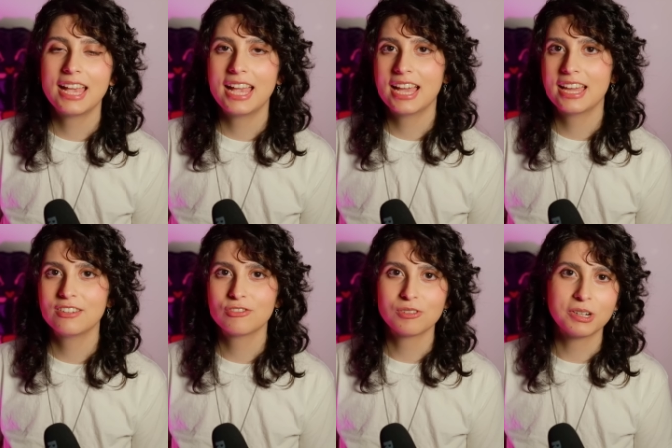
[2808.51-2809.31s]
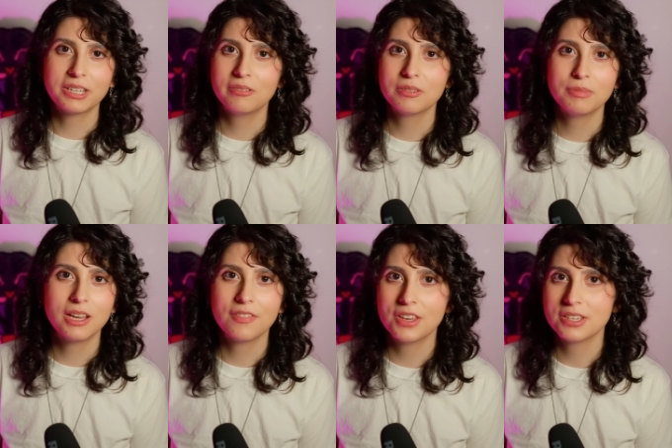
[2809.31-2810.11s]
and for working with me
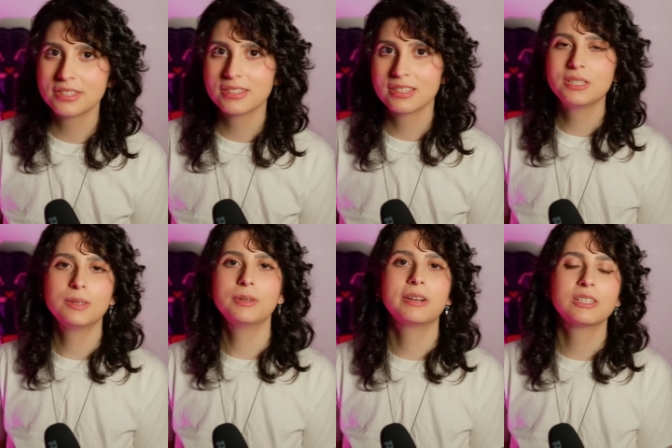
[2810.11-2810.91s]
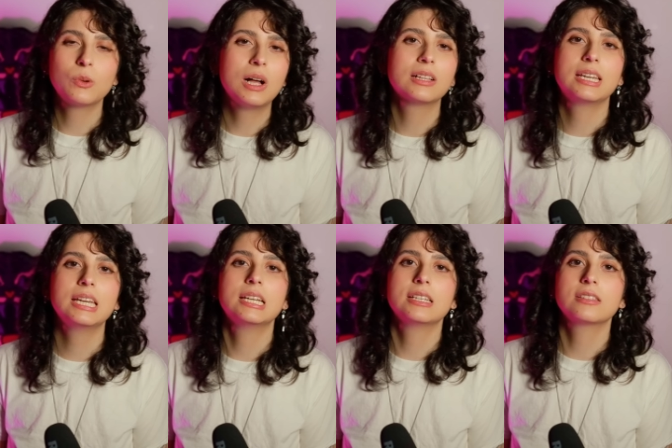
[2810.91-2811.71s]
on this. PCBWay's
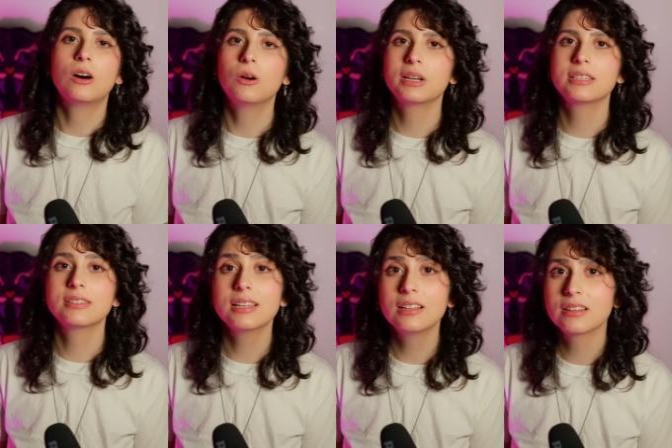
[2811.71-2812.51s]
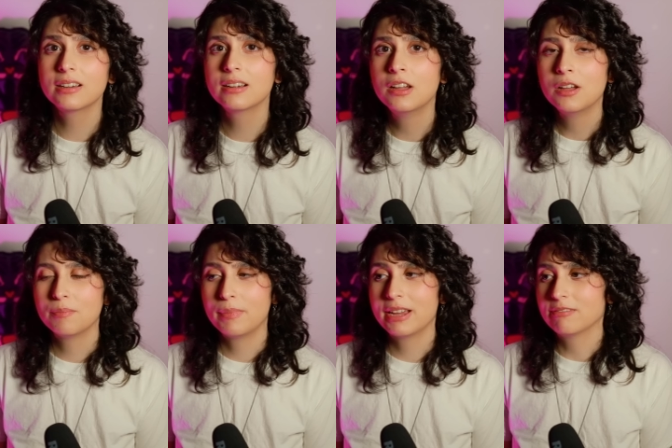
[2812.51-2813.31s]
quality is always stellar.
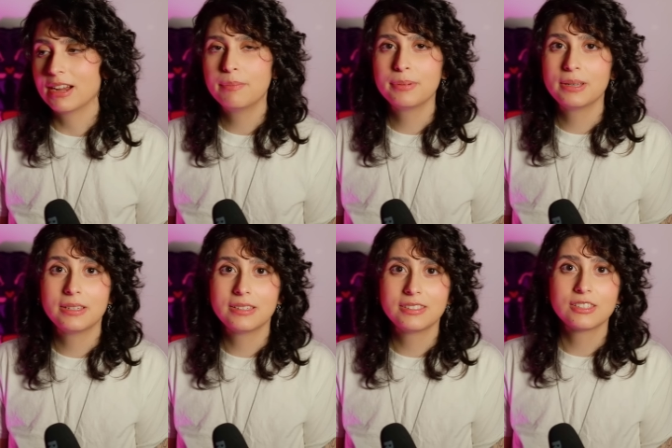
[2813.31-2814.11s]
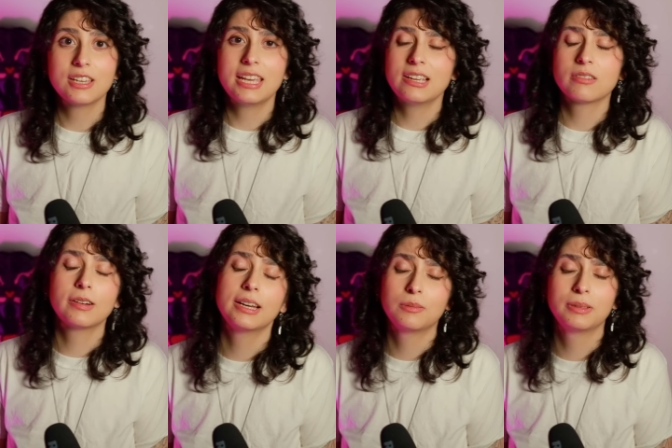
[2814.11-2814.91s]
My rep is
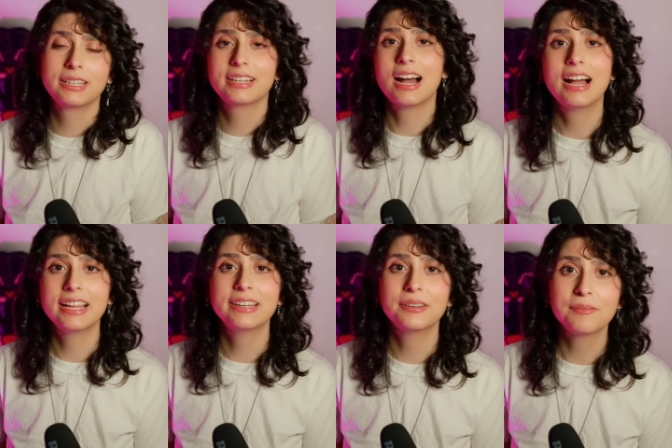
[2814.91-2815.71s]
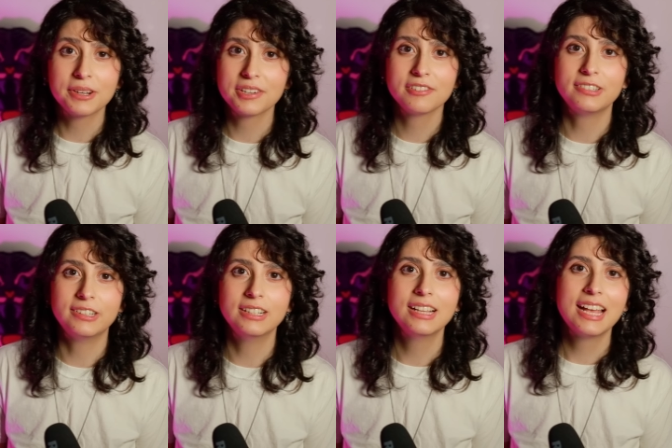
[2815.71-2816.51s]
incredibly kind and
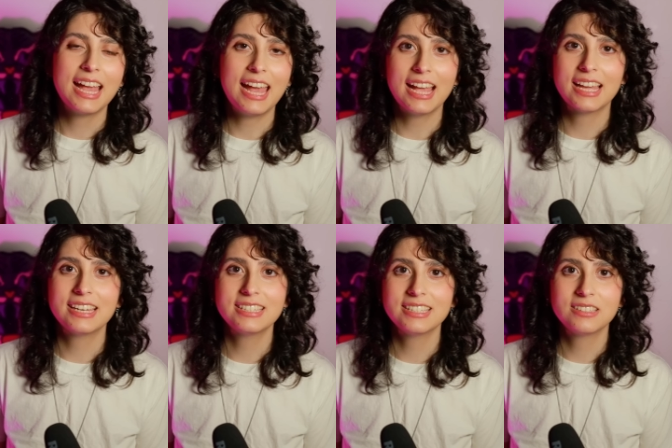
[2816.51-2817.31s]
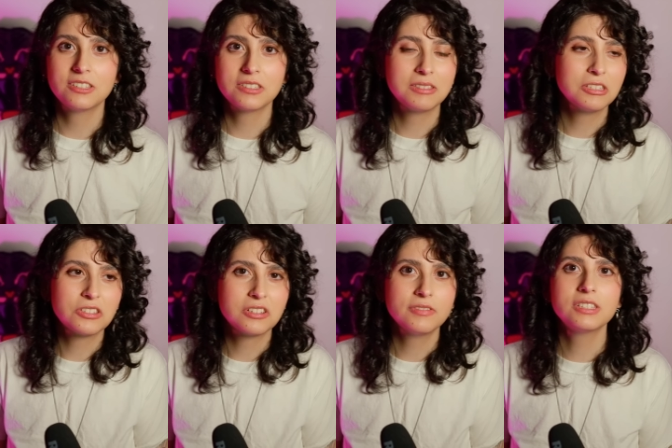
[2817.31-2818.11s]
wonderful, and just the
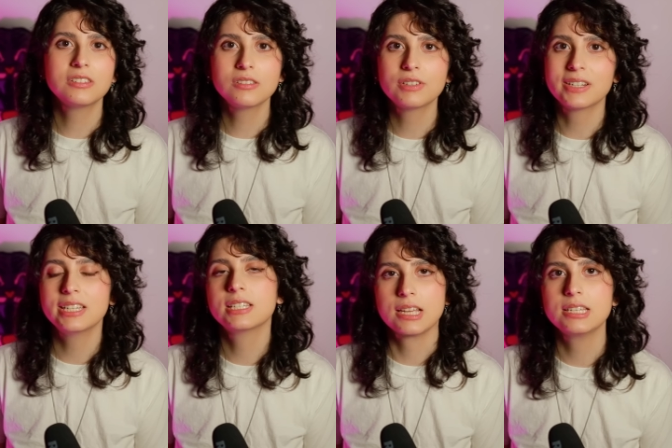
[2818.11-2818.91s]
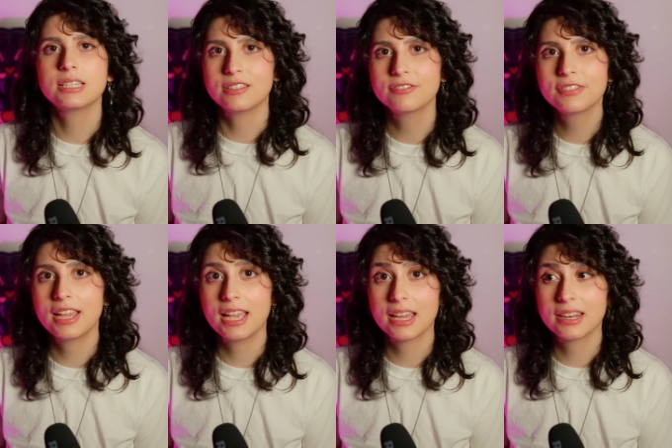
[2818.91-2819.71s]
service is very attentive
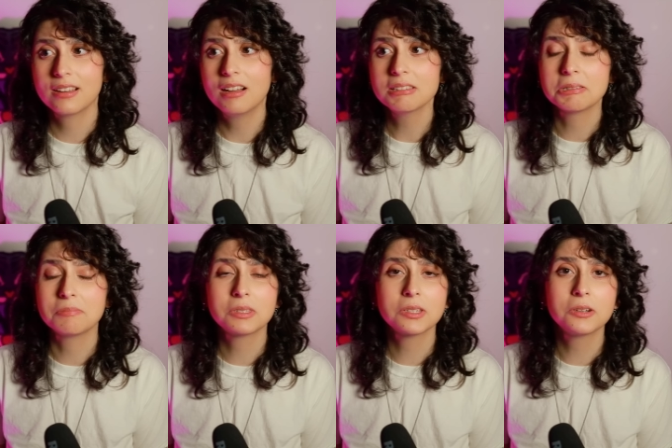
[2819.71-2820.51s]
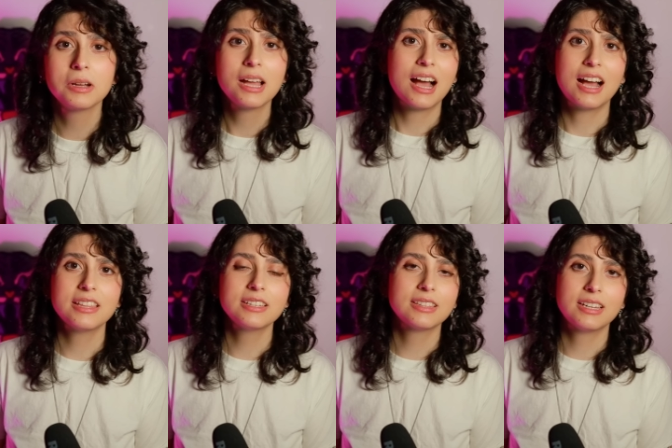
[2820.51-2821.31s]
and awesome. So I
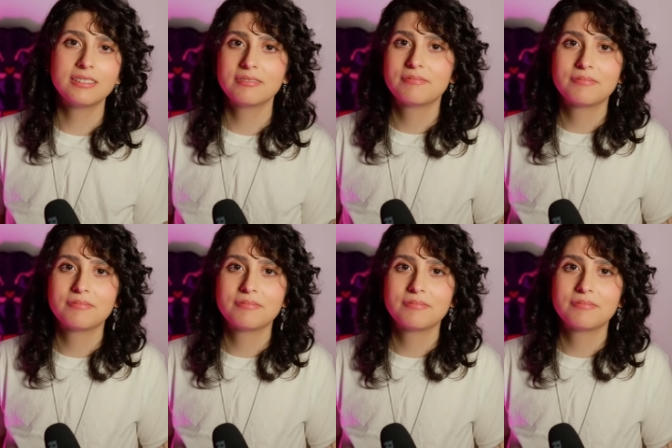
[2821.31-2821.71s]
think that